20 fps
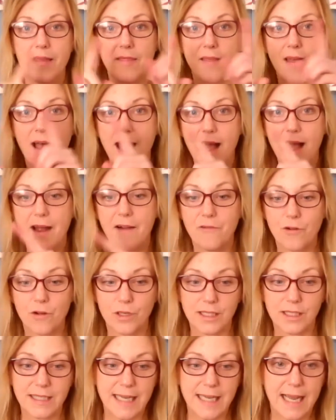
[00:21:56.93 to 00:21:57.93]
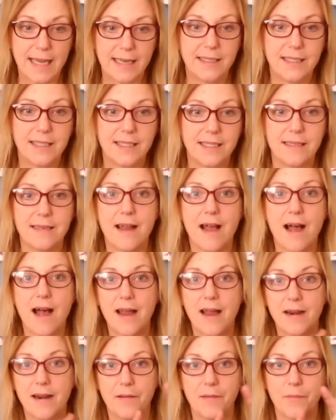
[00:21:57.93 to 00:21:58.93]
the eye rolls tend to
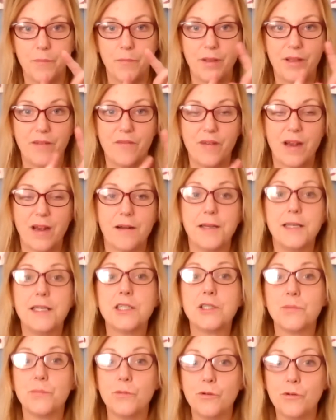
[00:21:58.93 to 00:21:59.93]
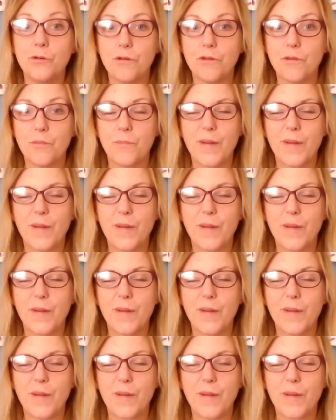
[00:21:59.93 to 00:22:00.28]
not be very smooth.